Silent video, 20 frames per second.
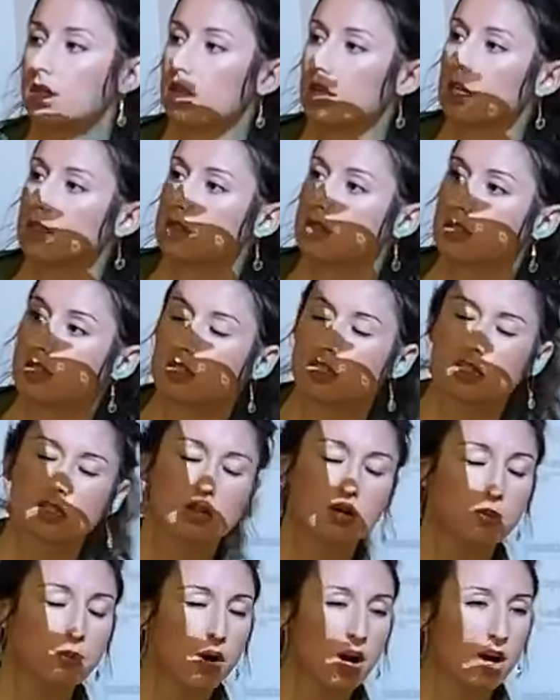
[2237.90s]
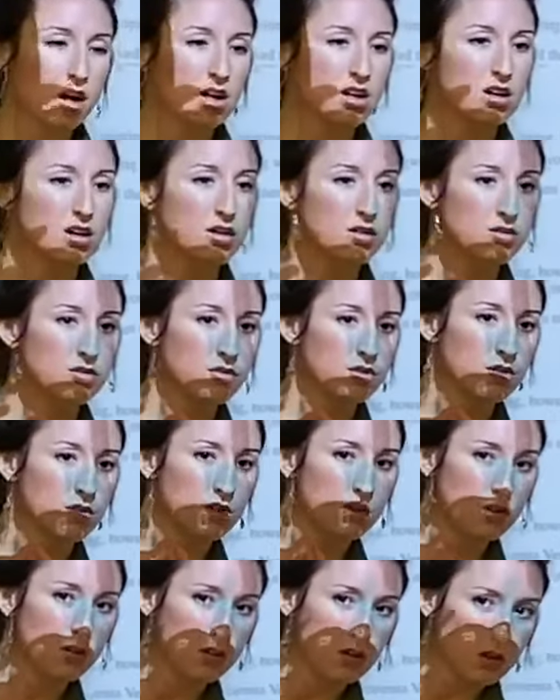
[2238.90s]
is still part of
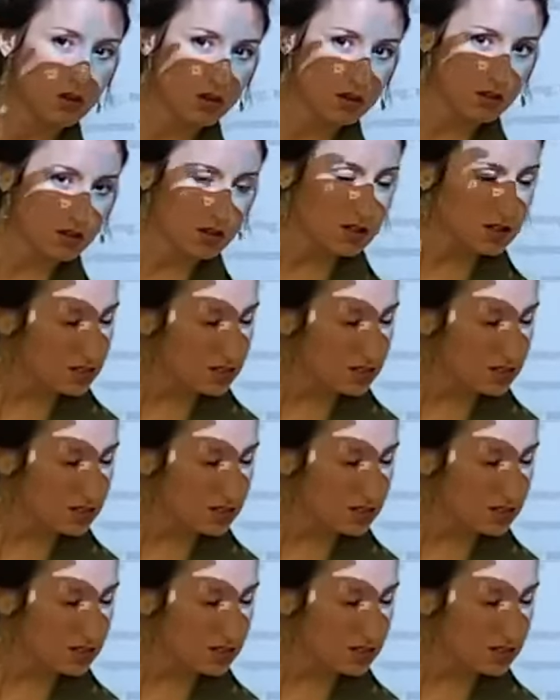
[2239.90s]
the